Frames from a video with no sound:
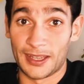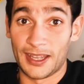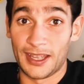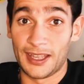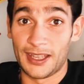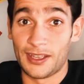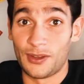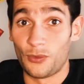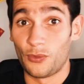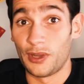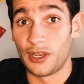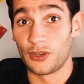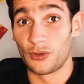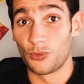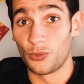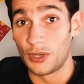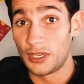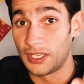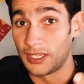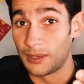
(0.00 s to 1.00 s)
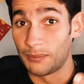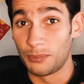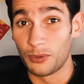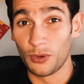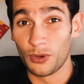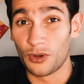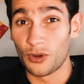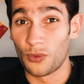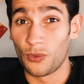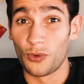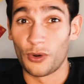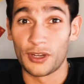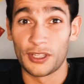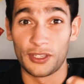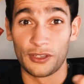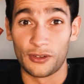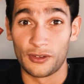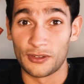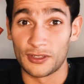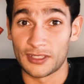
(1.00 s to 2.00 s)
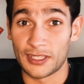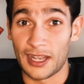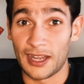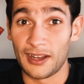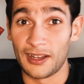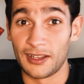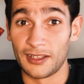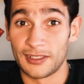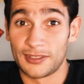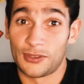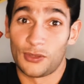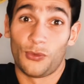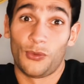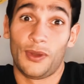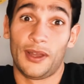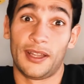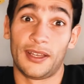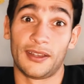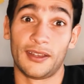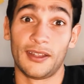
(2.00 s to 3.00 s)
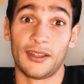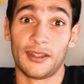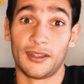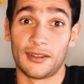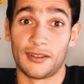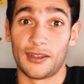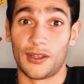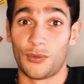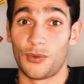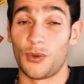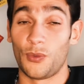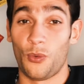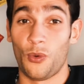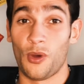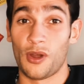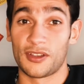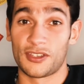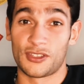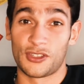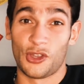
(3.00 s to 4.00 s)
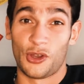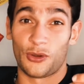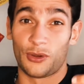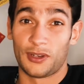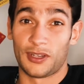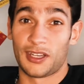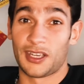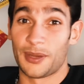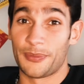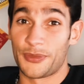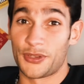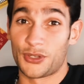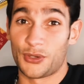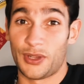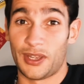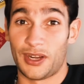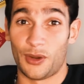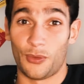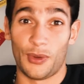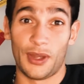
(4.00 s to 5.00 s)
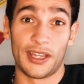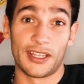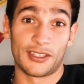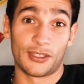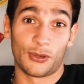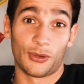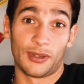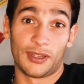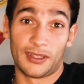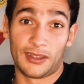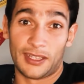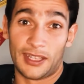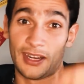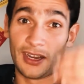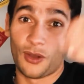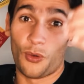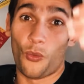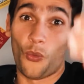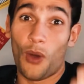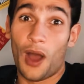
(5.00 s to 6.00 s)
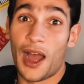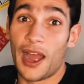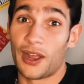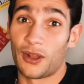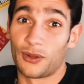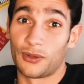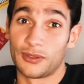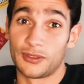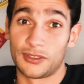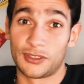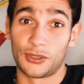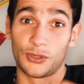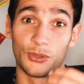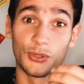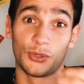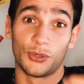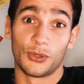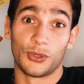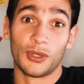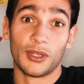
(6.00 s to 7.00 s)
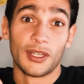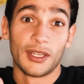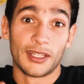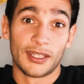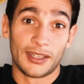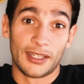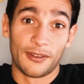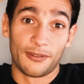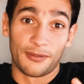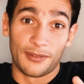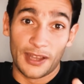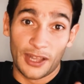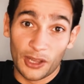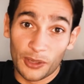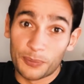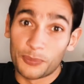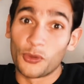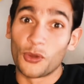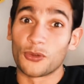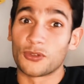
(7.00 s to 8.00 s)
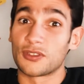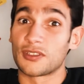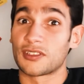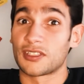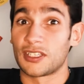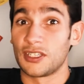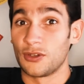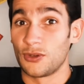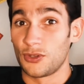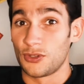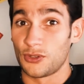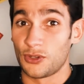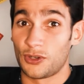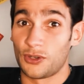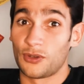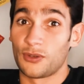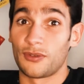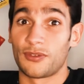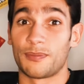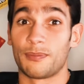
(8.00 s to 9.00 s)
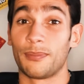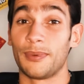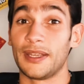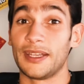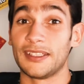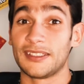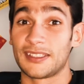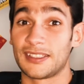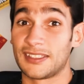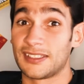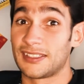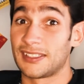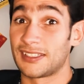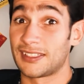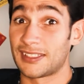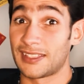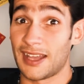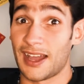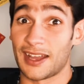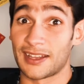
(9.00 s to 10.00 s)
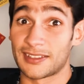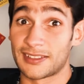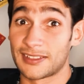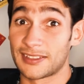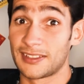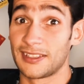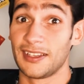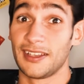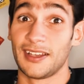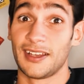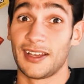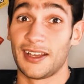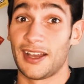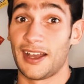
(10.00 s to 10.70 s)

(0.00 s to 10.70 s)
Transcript: And when you're reading a book or working on your side hustle, when the reward's not gonna come straight away, it's gonna take a while until you develop those skills or your business starts